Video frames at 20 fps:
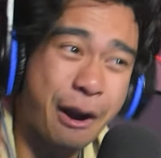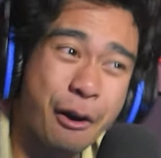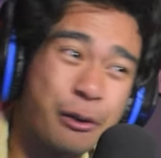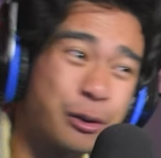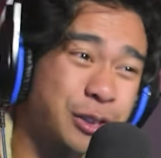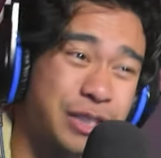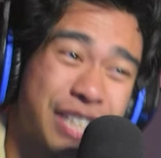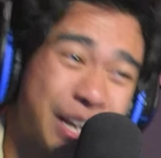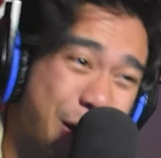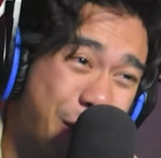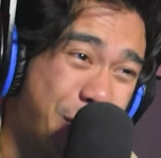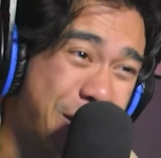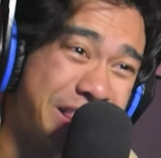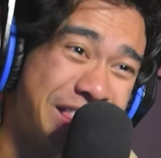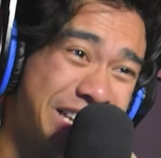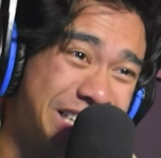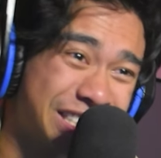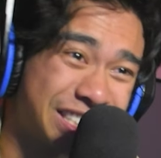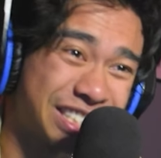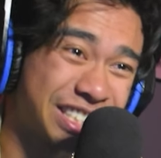who's gonna win
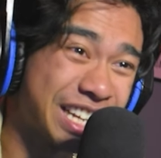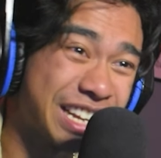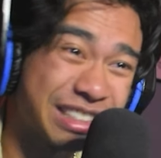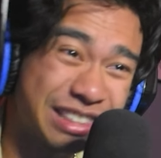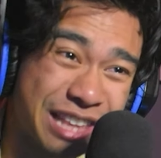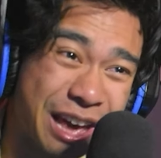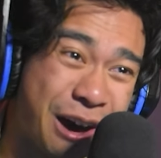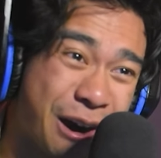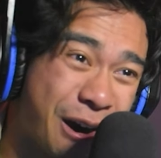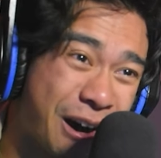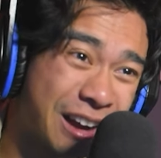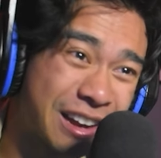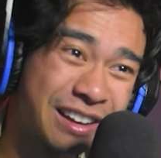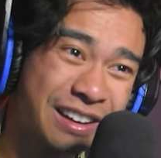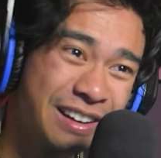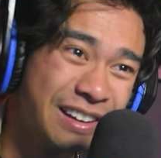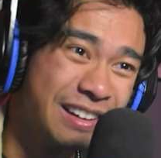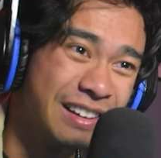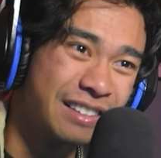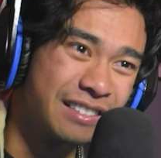this shit, dog.
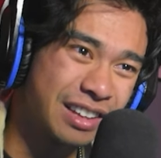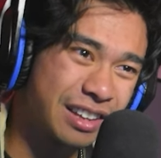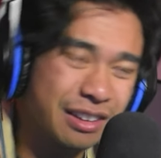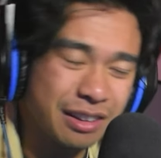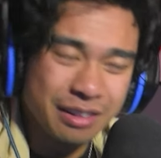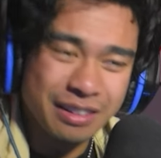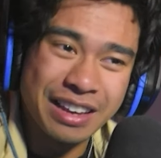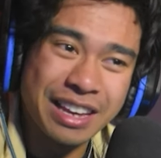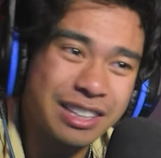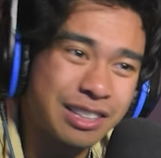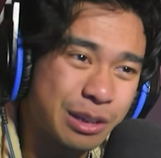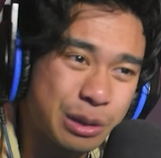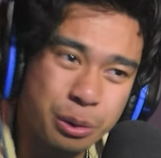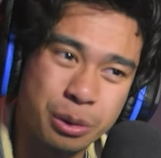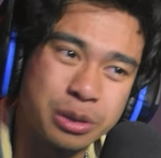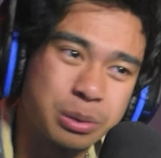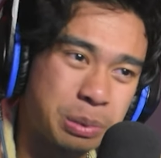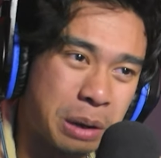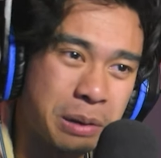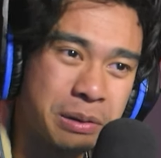
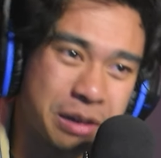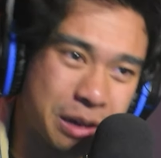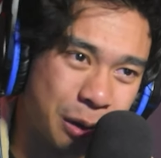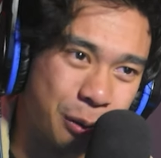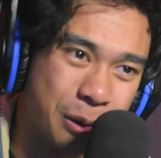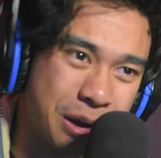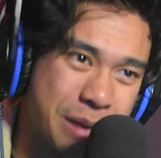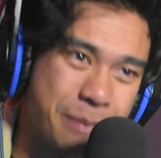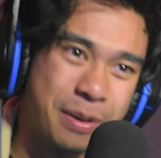Itadori's probably gonna win,